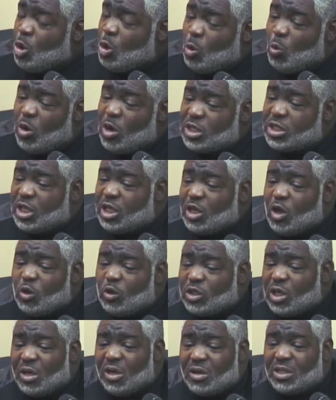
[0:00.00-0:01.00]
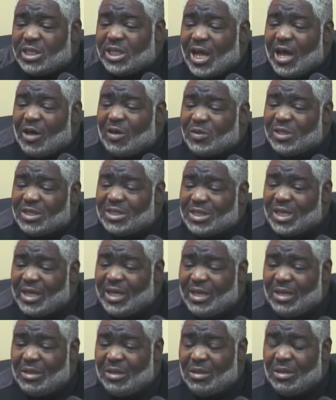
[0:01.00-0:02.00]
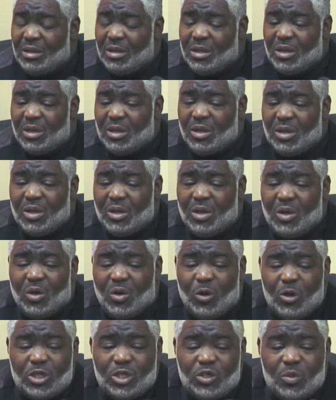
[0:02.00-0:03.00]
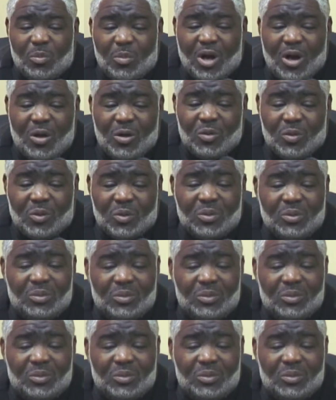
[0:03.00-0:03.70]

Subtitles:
wants to go to her child and say, on tomorrow,